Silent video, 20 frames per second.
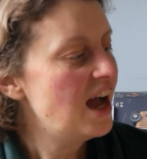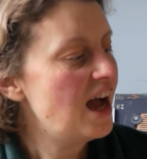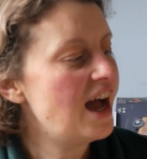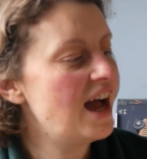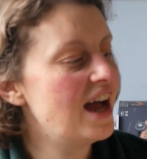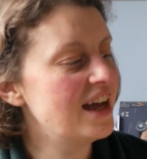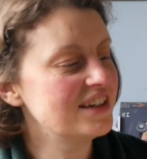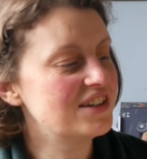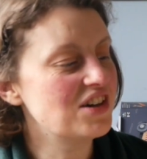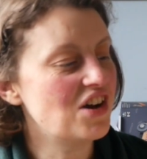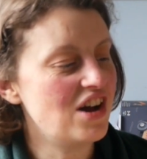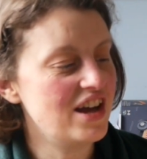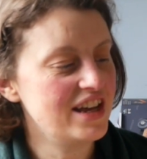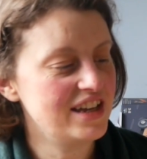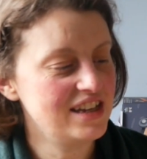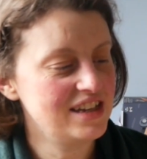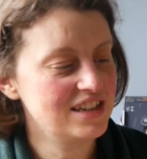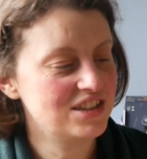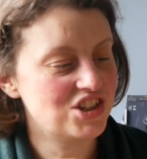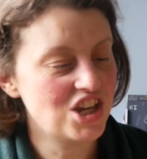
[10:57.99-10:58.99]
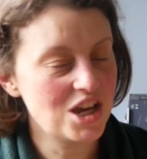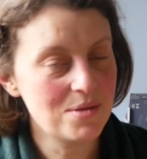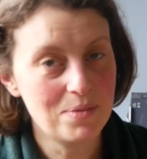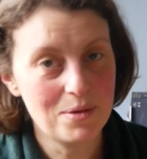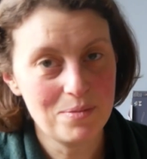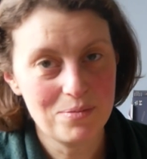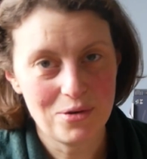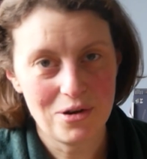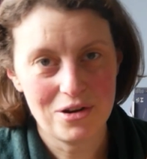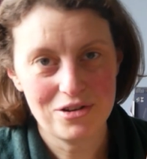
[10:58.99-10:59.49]
I got a cheap
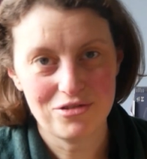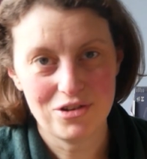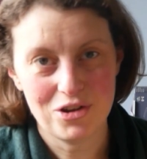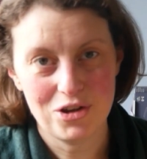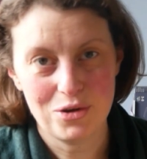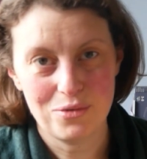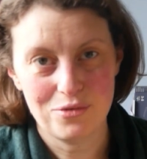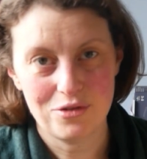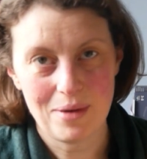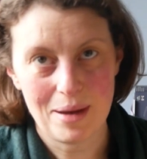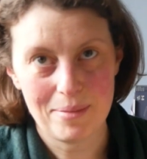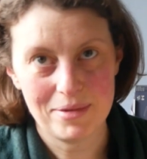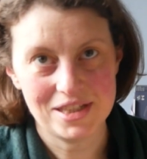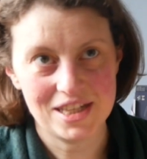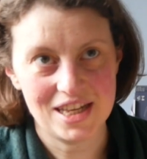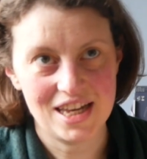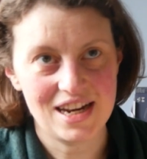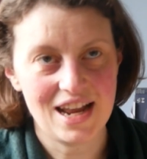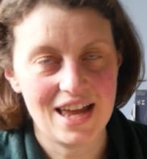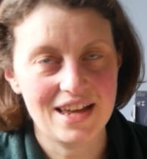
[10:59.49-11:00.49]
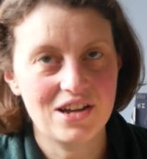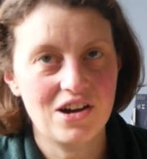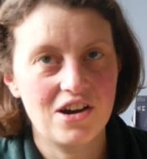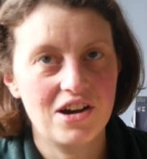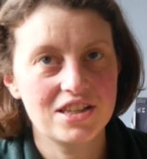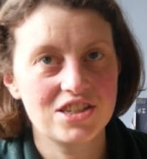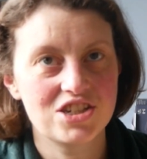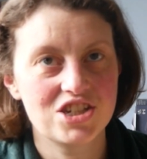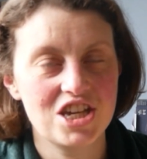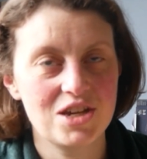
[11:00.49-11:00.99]
embroidery hoop from Amazon. I
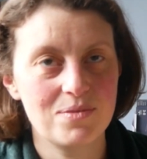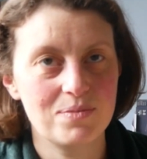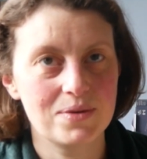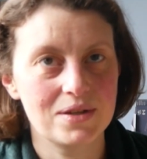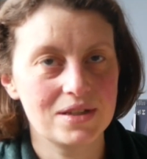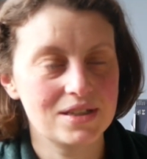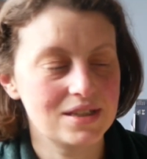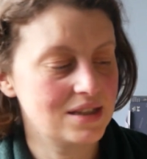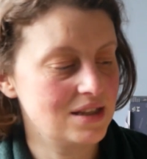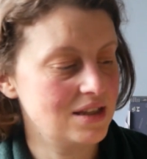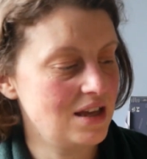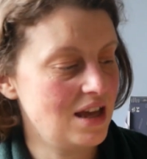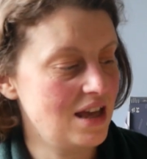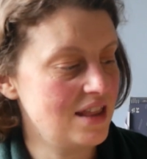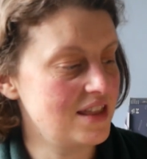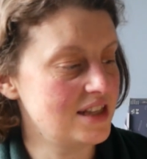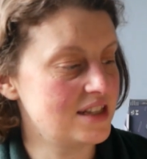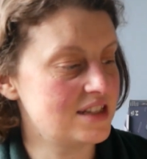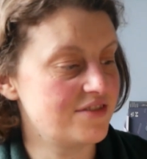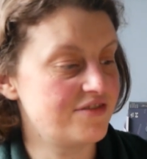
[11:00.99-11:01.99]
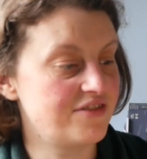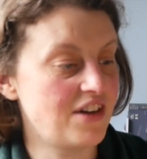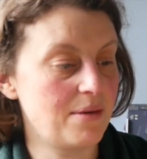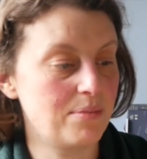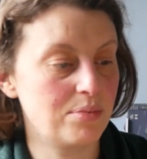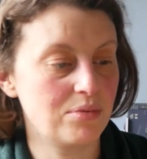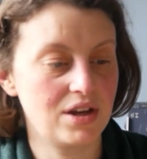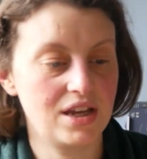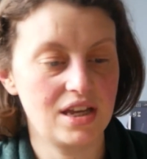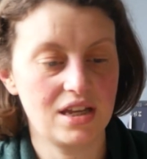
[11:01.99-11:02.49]
got a cheap this
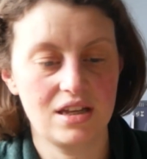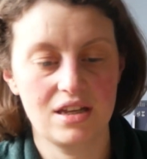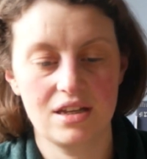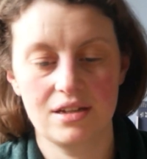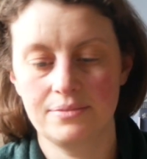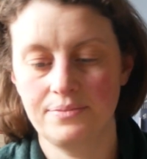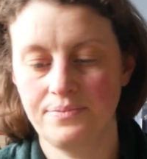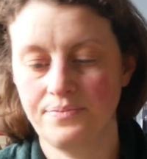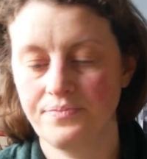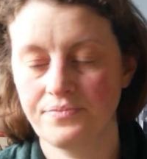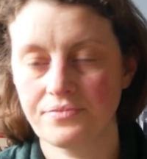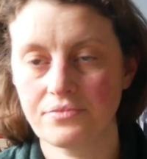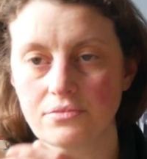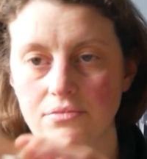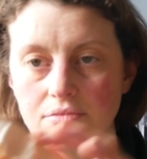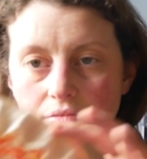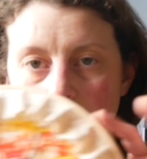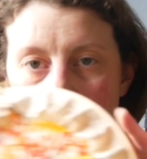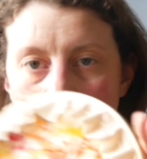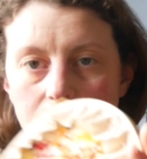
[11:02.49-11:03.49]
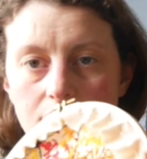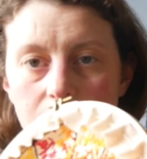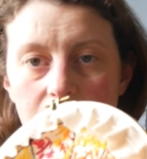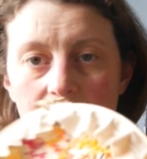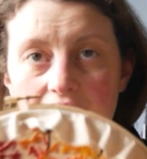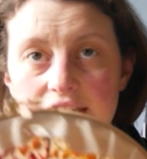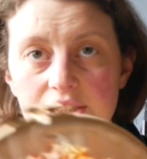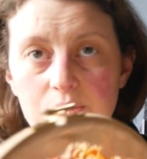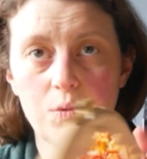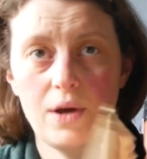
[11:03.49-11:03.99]
fabric
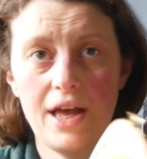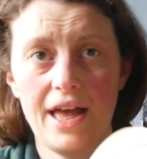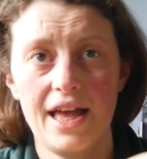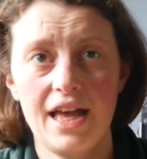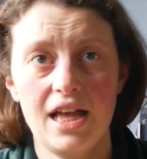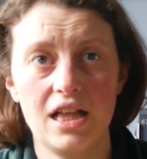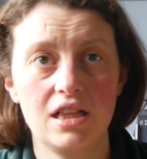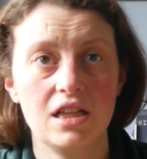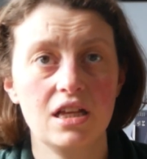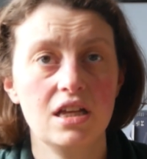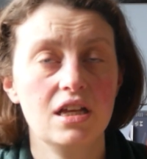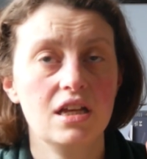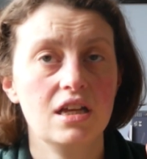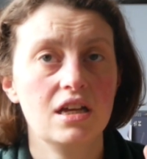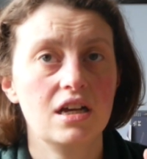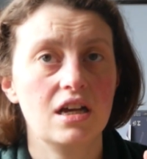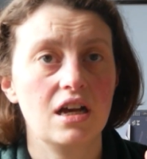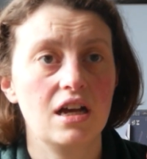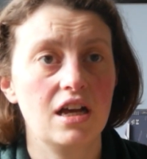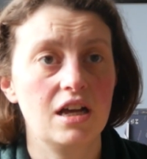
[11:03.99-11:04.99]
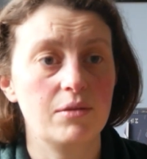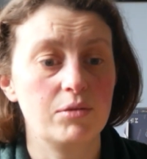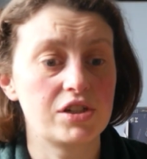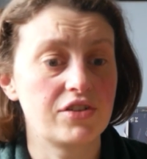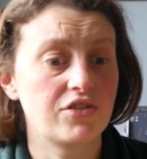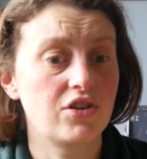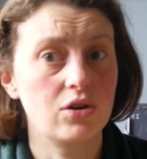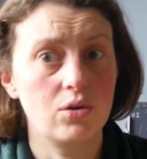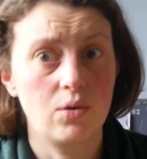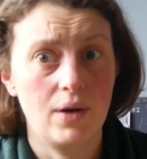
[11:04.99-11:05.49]
as well, which
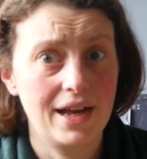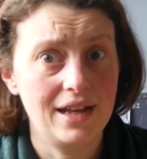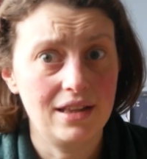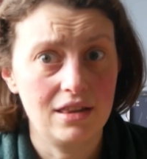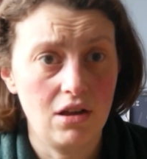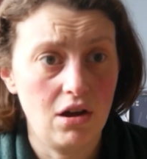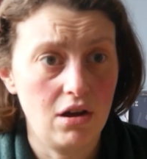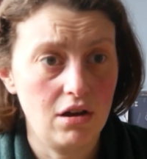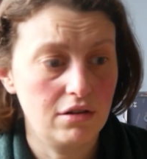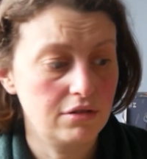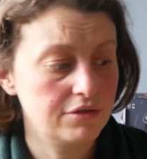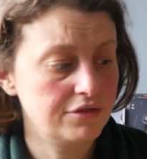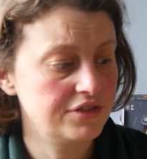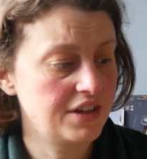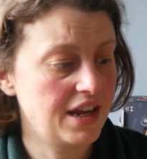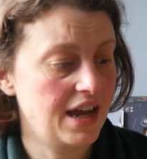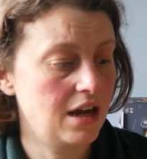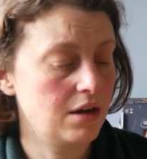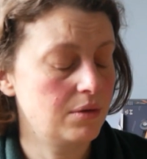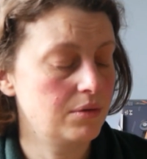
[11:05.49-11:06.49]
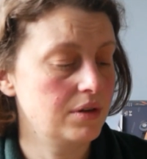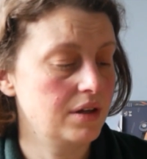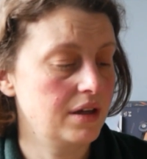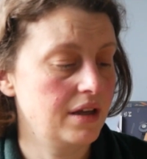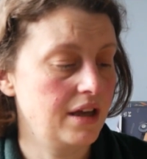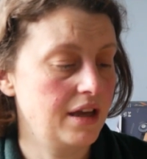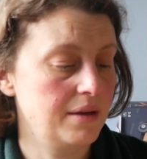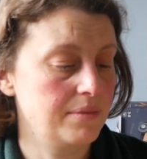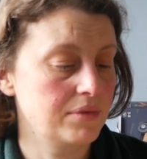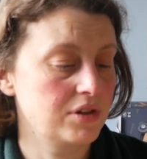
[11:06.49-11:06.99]
I've got quite a lot of now,
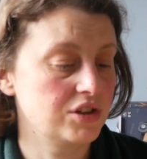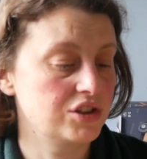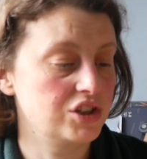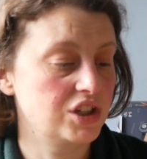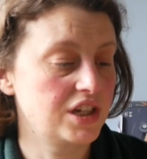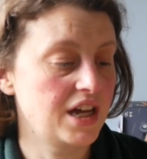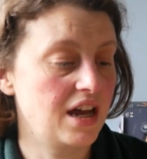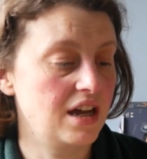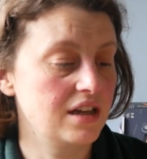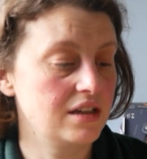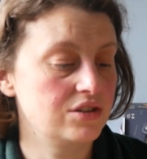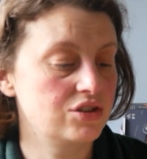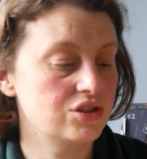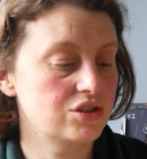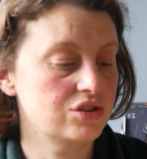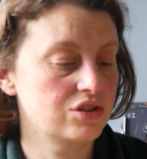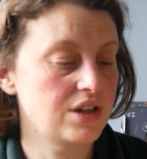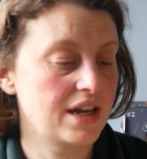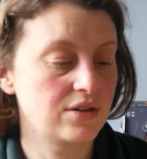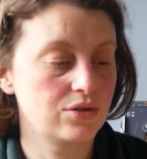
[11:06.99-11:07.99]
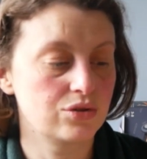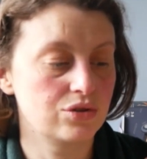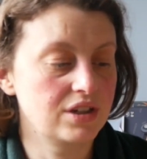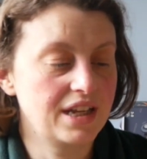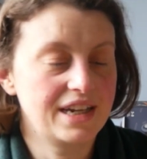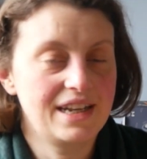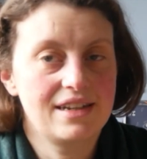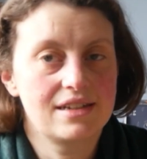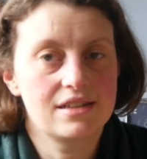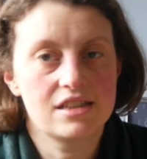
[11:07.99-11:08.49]
because you can't, I couldn't
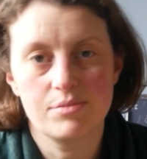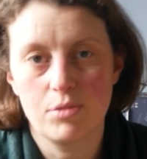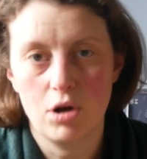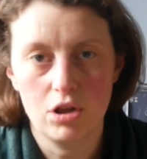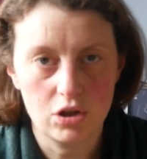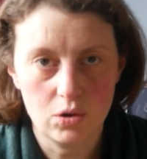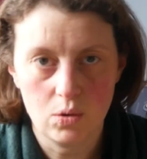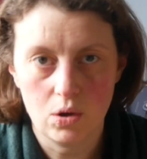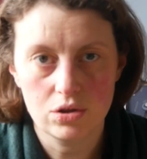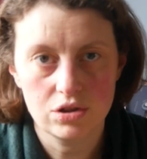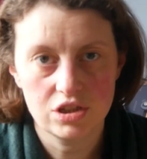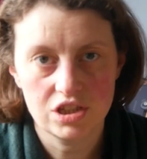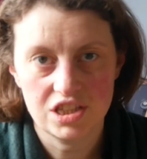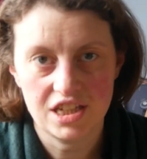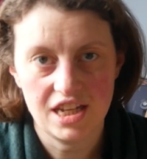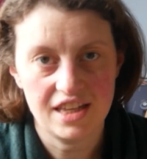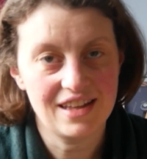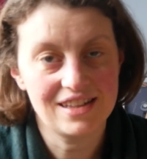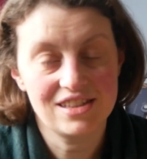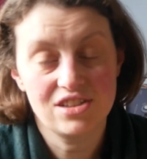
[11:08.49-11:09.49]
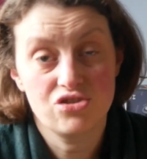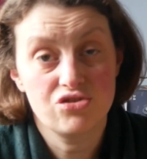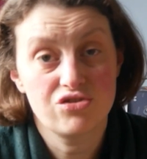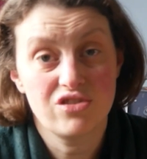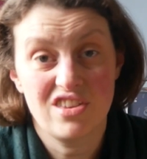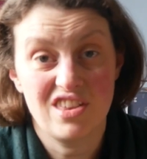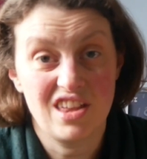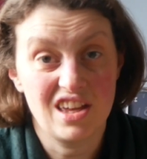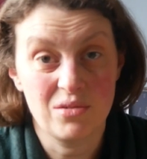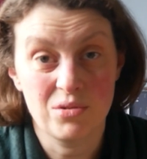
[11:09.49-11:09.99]
get it in a smaller quantity. That's
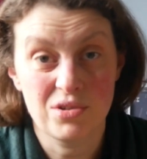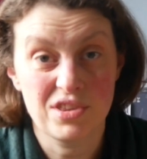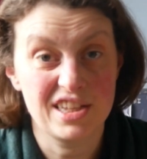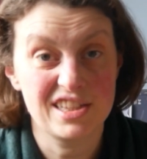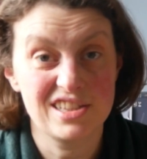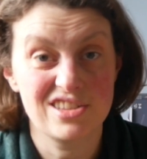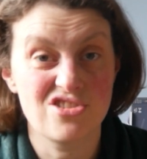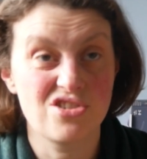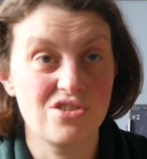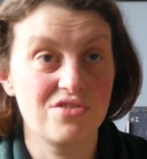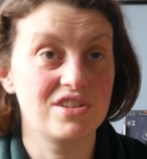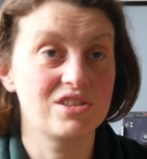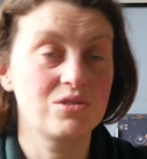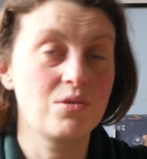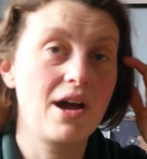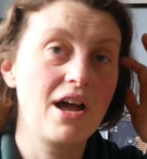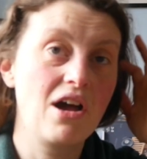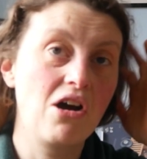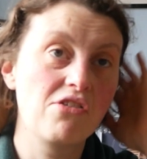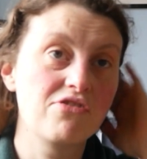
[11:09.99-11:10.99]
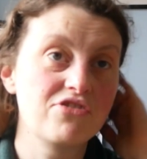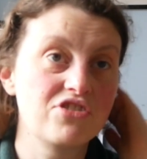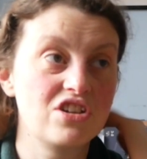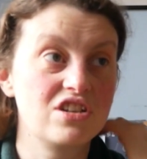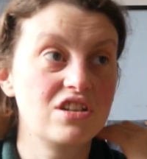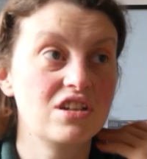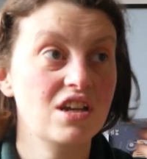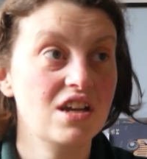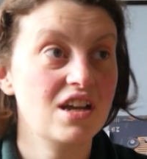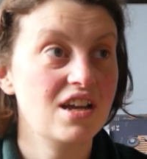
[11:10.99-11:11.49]
another thing with this stuff, is quite
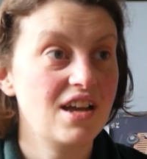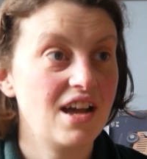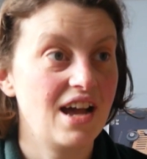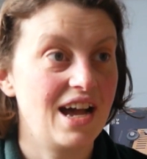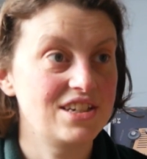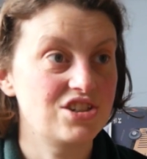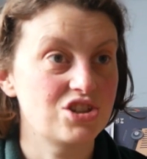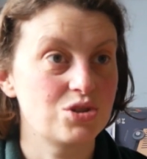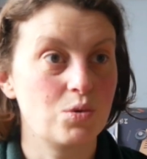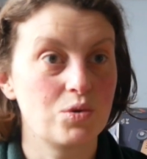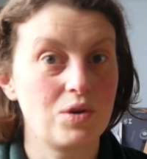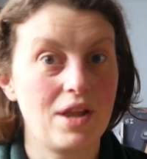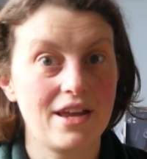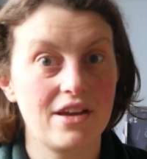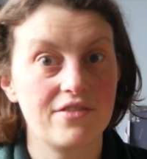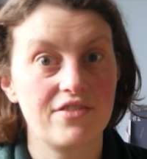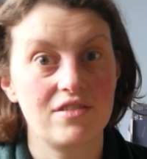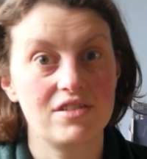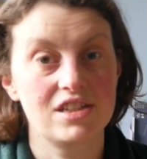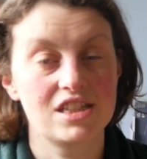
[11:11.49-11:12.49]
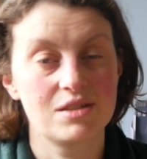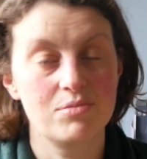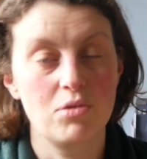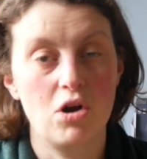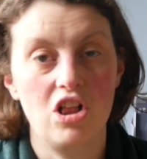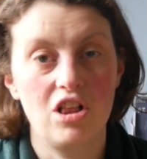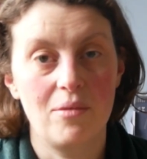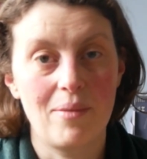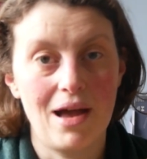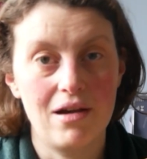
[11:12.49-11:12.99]
often I just want like a very
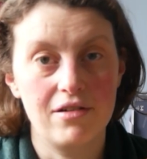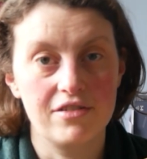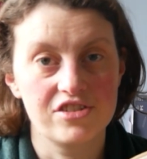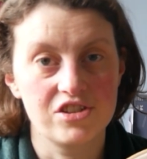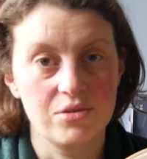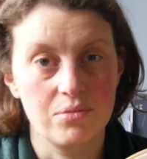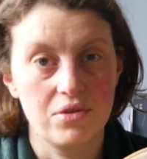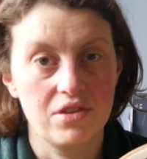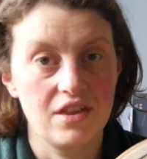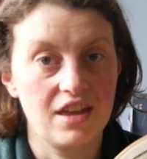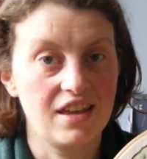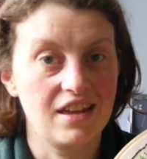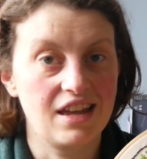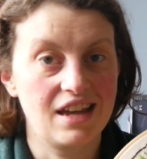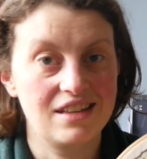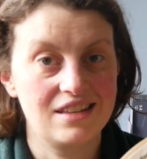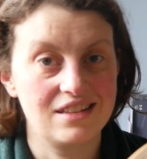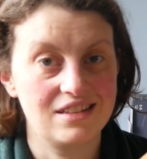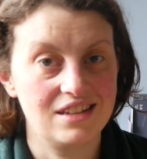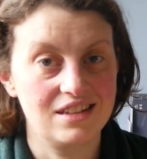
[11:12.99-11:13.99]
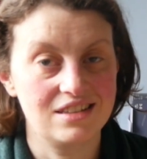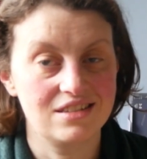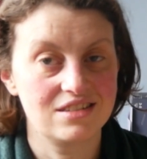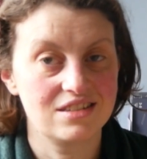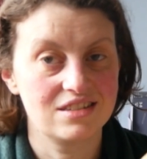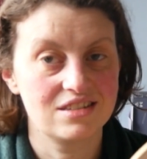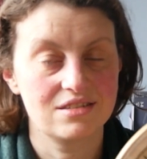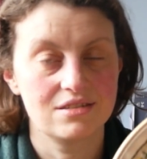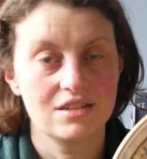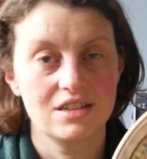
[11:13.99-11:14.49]
small amount of something, and
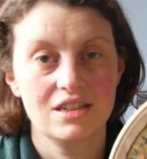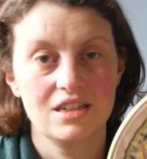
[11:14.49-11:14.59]
it's